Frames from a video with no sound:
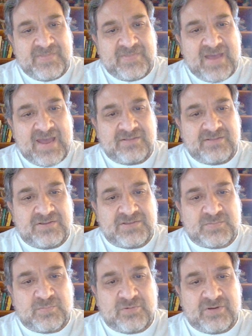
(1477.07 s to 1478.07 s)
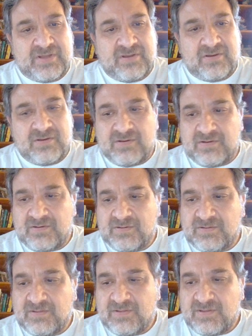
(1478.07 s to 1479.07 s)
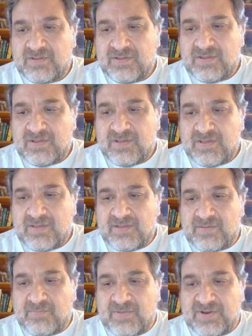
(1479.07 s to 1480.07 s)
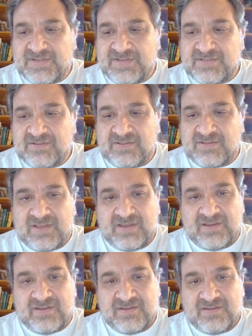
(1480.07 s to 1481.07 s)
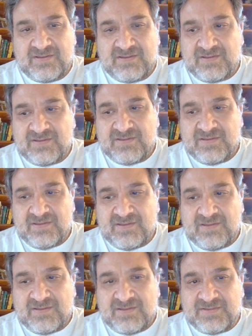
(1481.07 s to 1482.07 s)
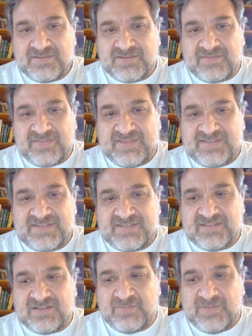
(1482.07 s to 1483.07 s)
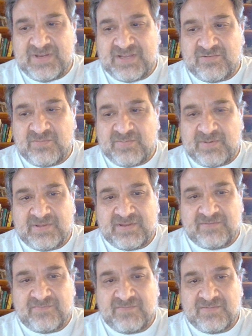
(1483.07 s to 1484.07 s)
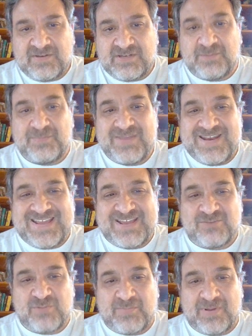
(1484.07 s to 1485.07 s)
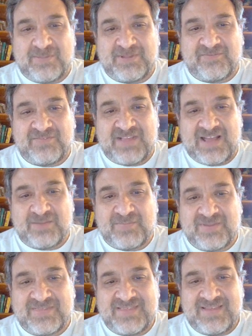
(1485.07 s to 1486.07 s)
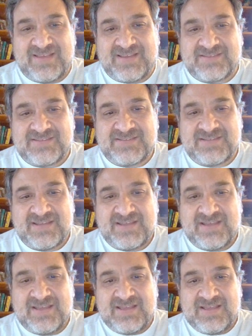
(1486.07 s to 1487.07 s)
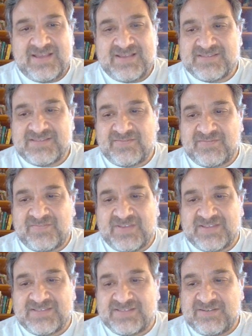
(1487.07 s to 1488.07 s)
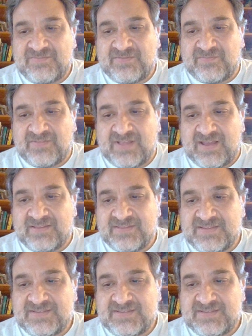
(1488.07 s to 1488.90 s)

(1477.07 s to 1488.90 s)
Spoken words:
That looks pretty good. But it doesn't look like, so this is the Dominican Republic flag, but this is a different flag.